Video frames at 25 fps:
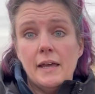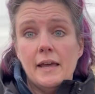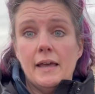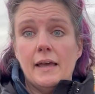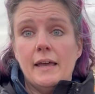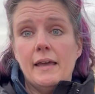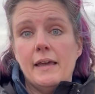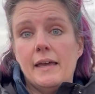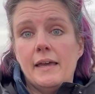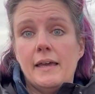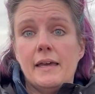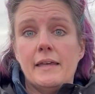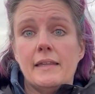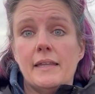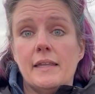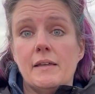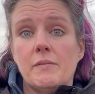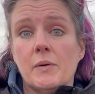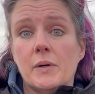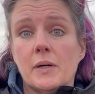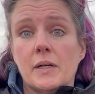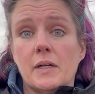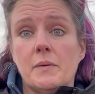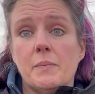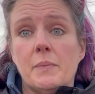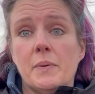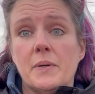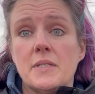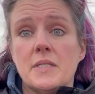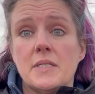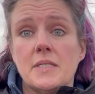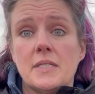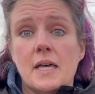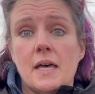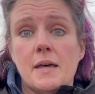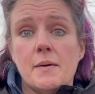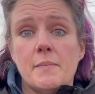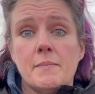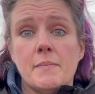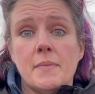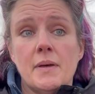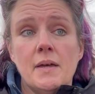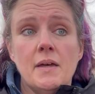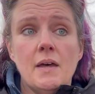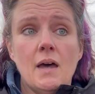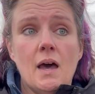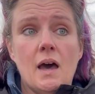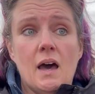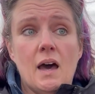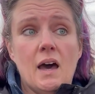And then we're gonna put some
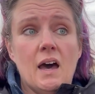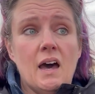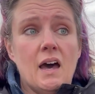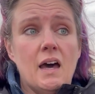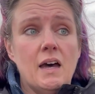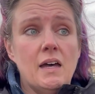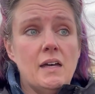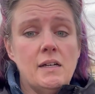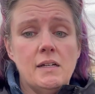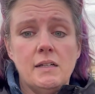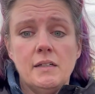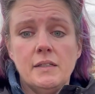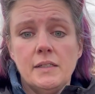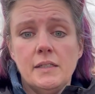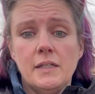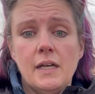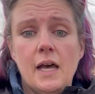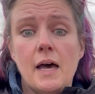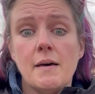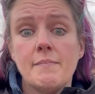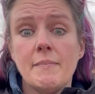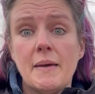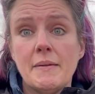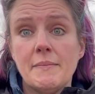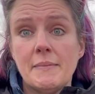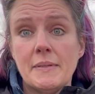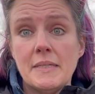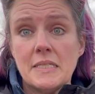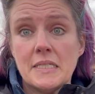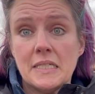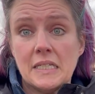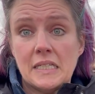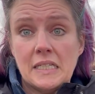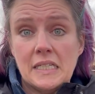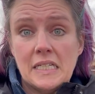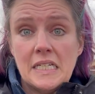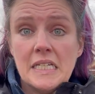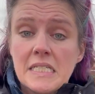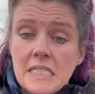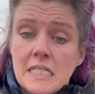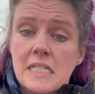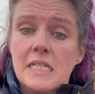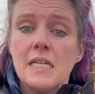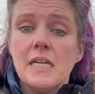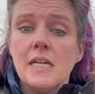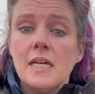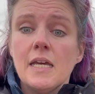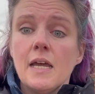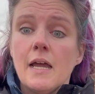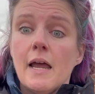amendments in it,
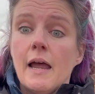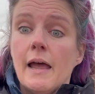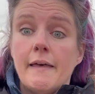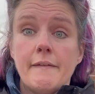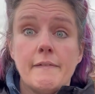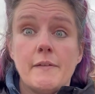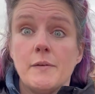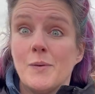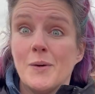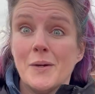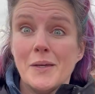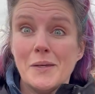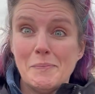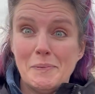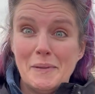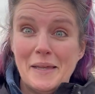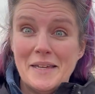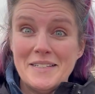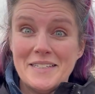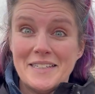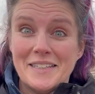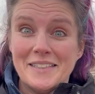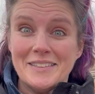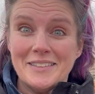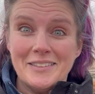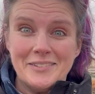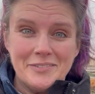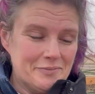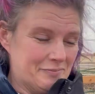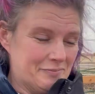and then we'll get planting.